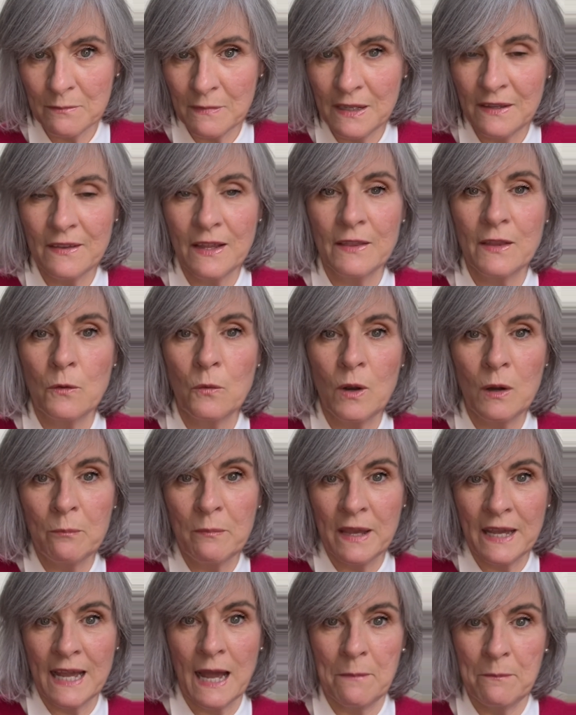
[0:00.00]
mean that they will
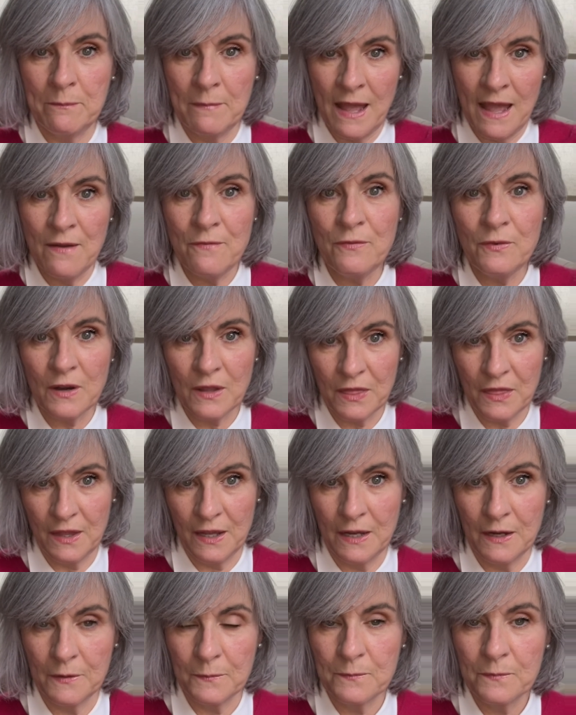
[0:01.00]
pick up
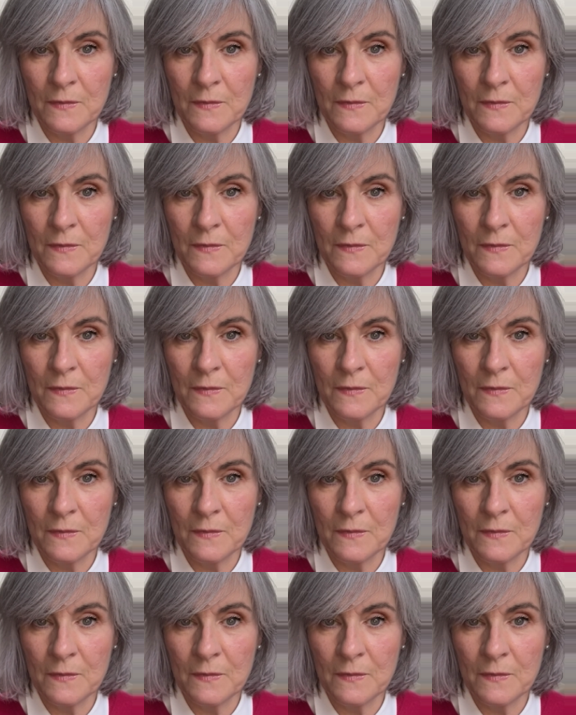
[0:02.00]
everything.